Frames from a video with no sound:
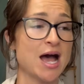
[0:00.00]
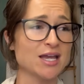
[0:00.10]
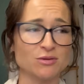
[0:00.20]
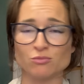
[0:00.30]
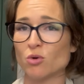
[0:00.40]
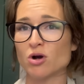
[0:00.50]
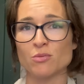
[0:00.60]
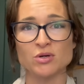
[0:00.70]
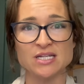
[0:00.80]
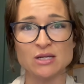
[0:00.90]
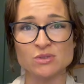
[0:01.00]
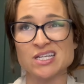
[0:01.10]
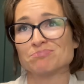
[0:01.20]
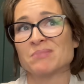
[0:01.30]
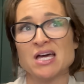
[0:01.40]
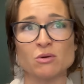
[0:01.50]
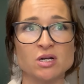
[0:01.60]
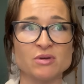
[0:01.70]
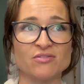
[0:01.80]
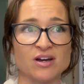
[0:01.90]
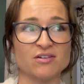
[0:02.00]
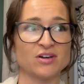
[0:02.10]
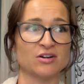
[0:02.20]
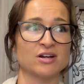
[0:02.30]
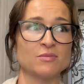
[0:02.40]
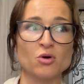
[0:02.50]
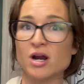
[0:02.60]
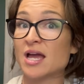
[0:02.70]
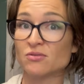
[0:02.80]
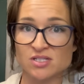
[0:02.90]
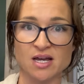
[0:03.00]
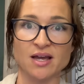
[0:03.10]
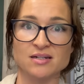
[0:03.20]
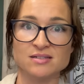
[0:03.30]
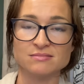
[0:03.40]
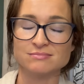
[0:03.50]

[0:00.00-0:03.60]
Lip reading: I woke up one day and was like, I don't want to be a firefighter anymore, and resigned.